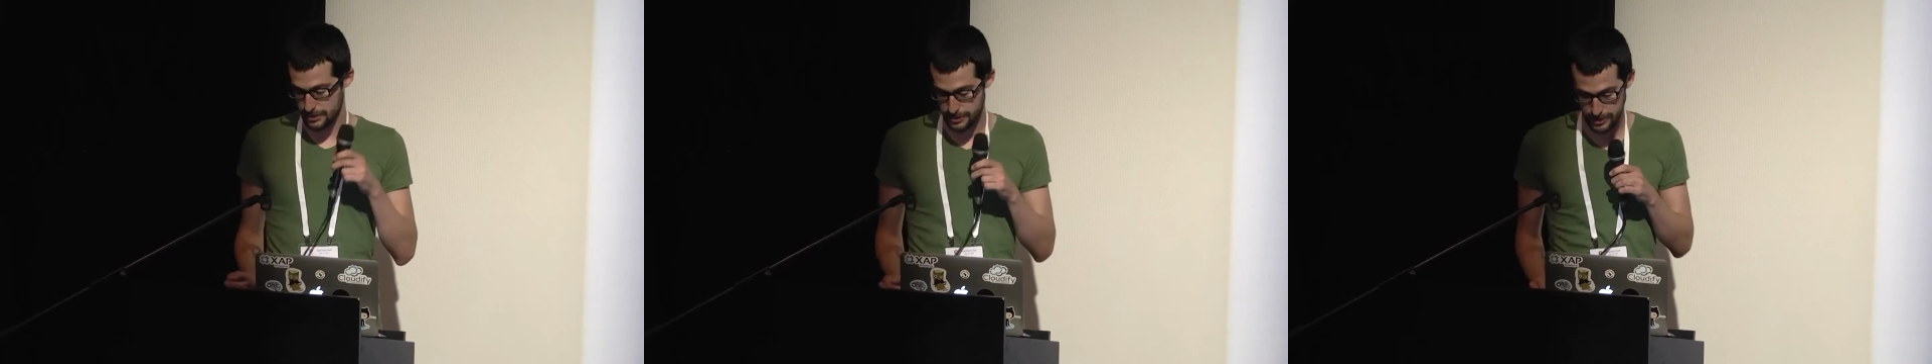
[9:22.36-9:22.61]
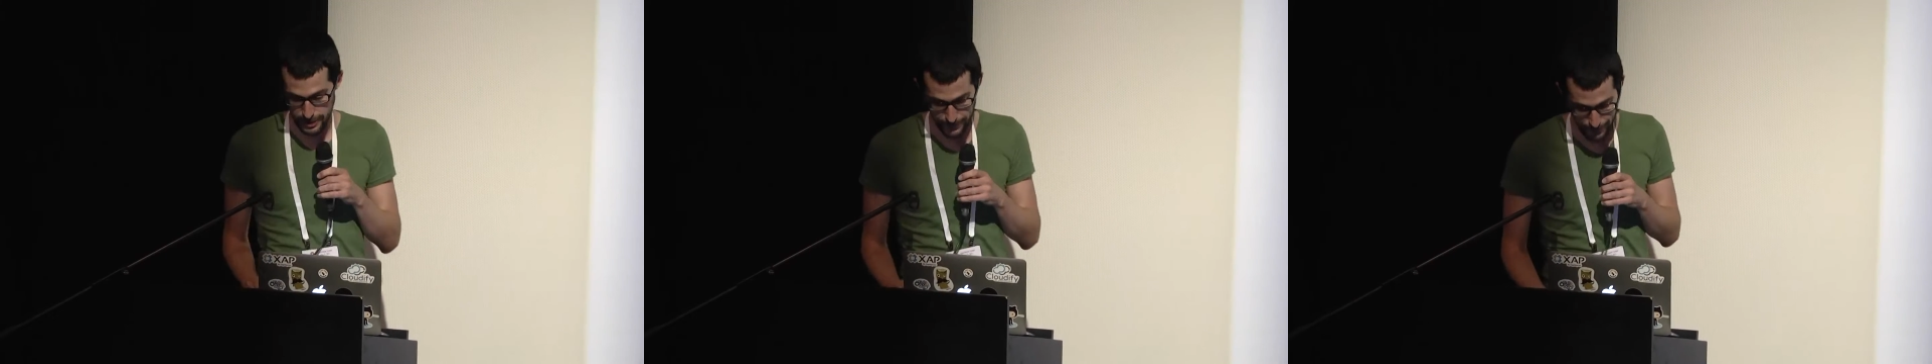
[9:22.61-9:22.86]

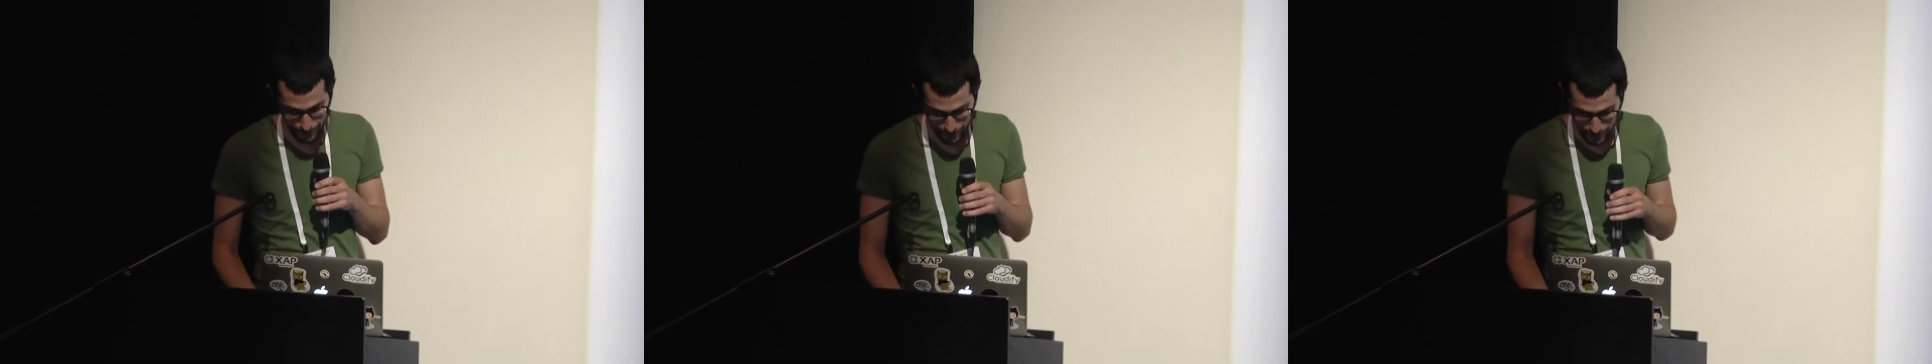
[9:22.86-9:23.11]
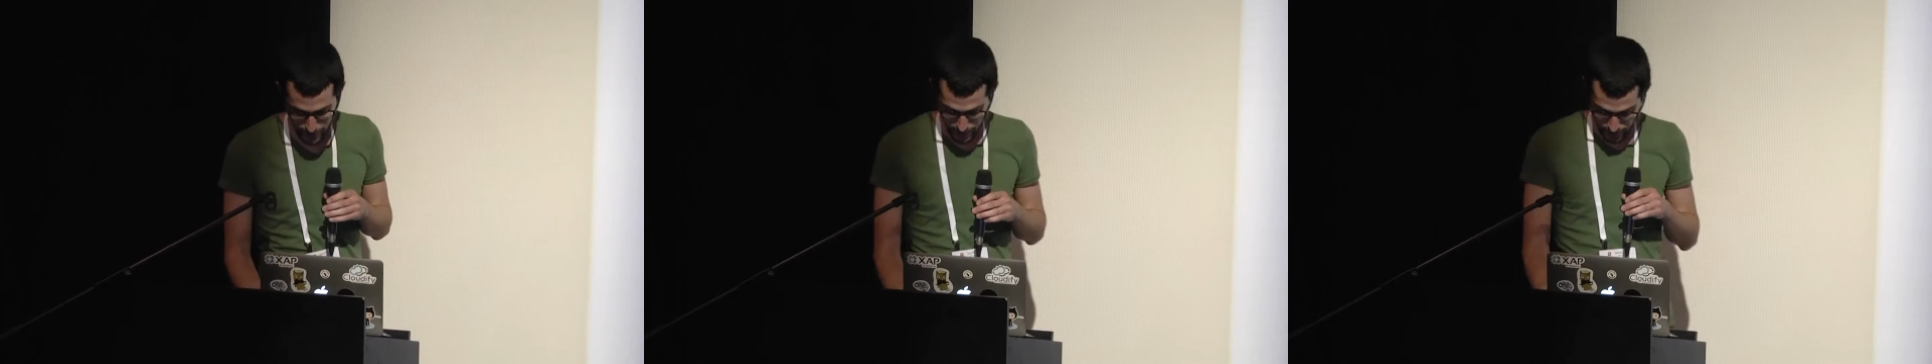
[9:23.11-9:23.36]

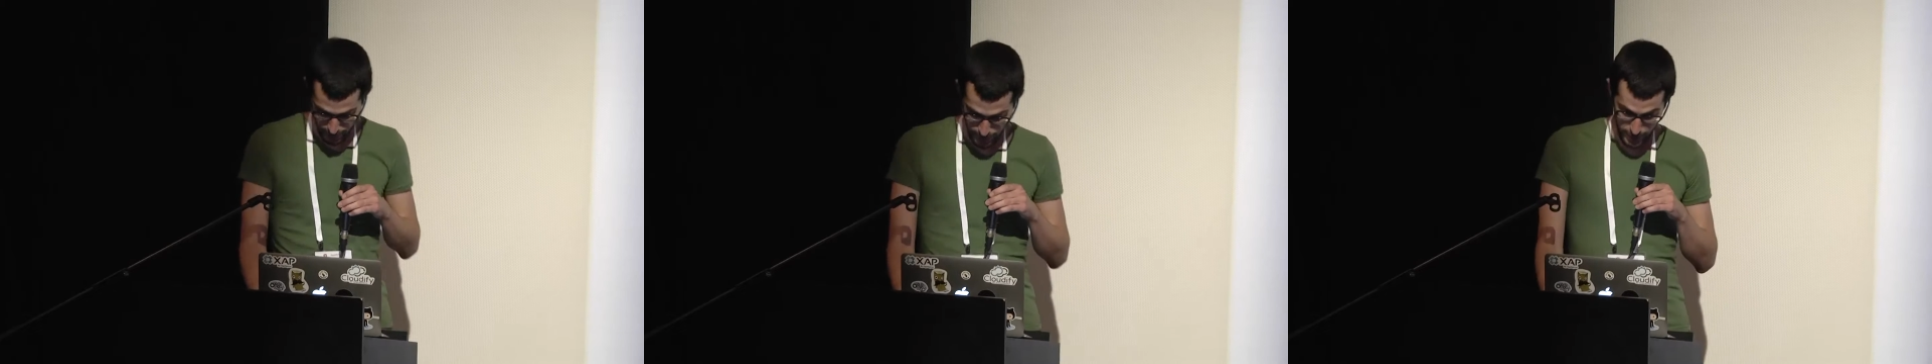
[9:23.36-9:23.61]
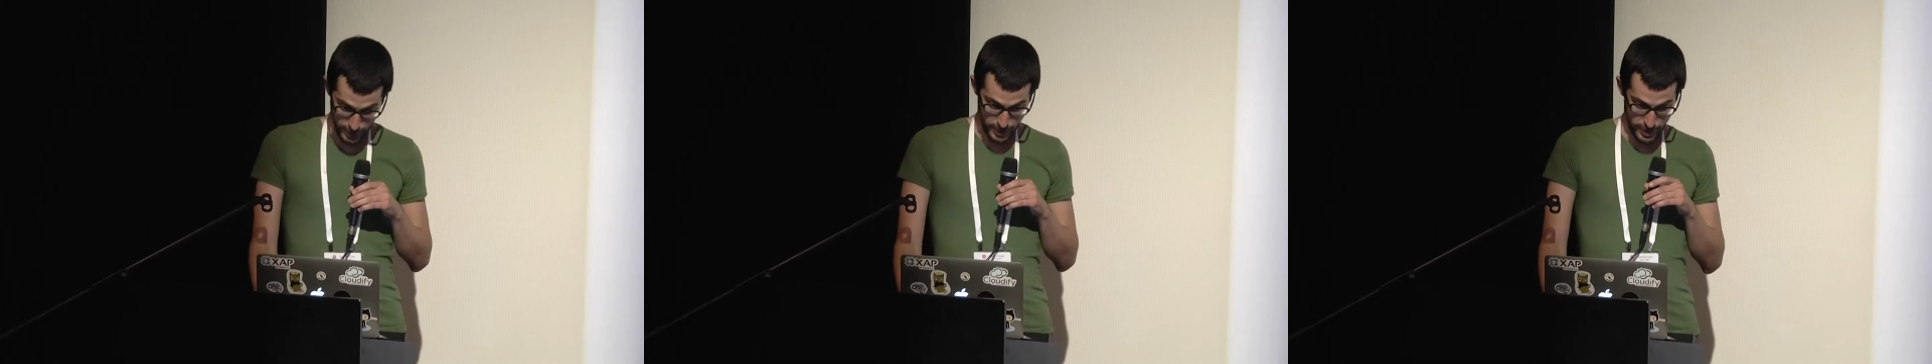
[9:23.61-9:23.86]

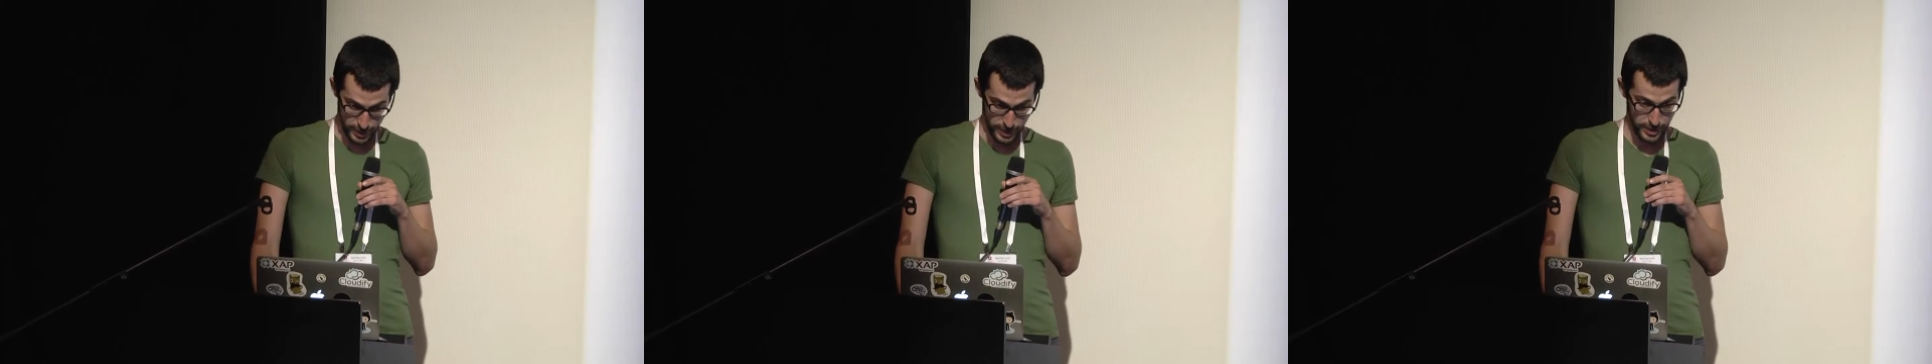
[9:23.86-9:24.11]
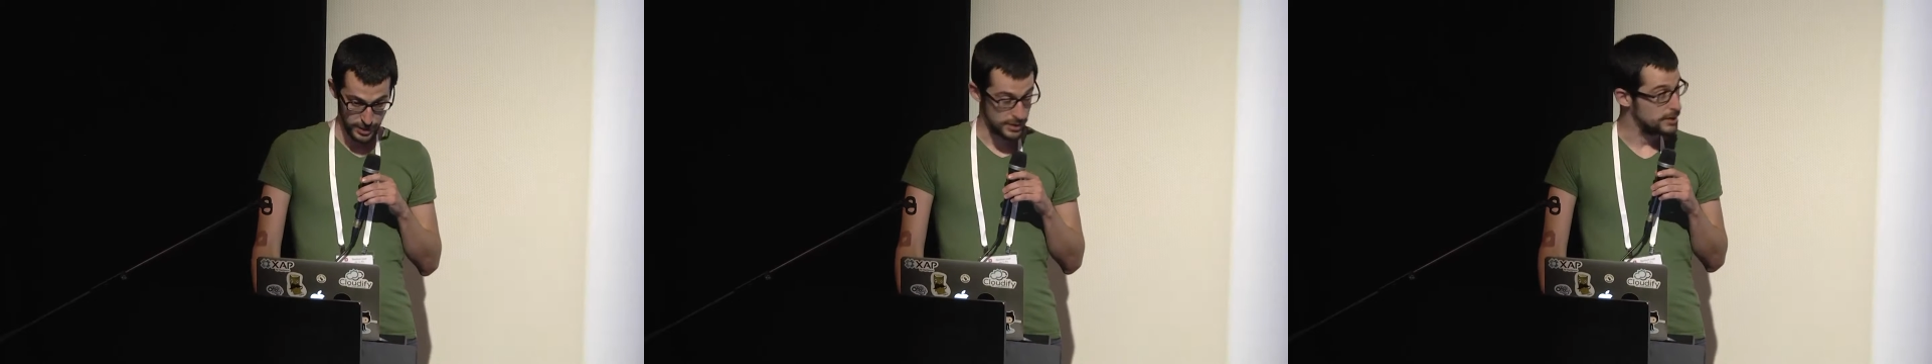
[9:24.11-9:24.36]

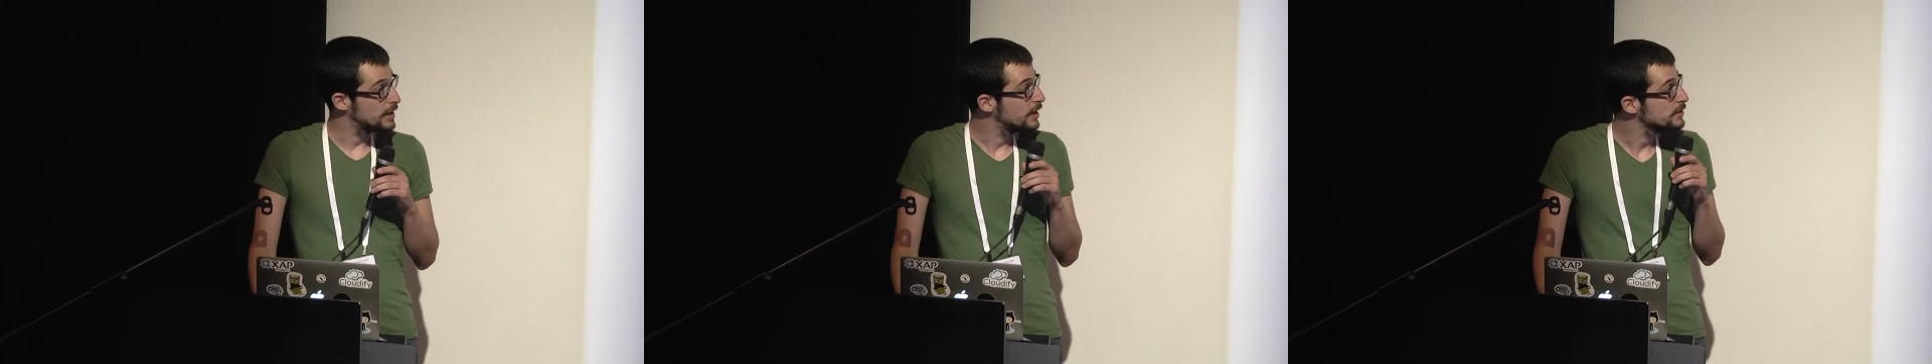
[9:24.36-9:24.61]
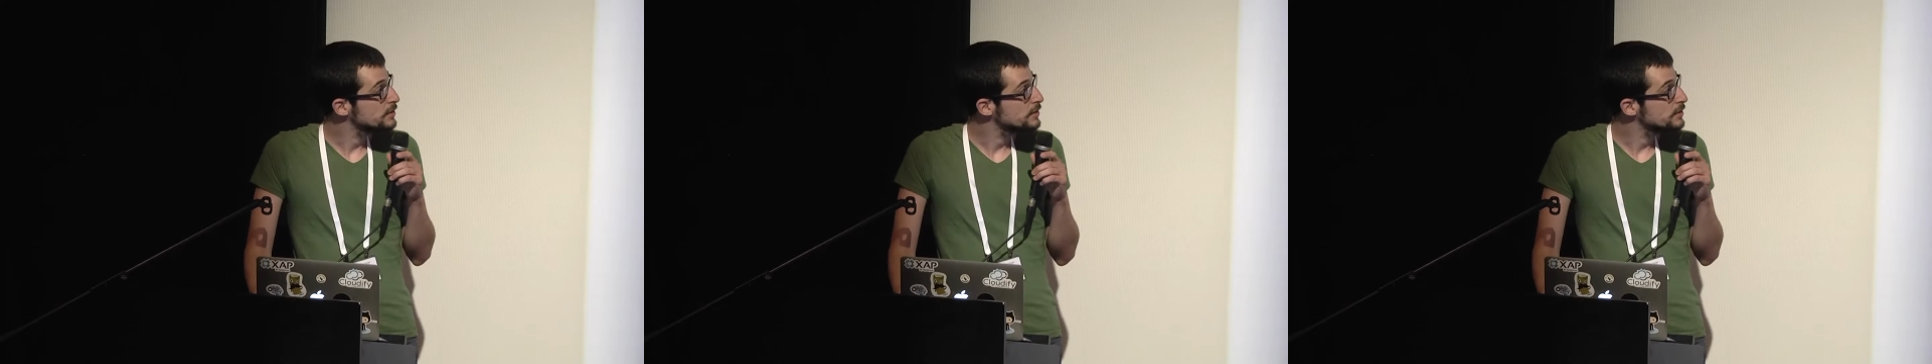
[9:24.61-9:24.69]
Okay.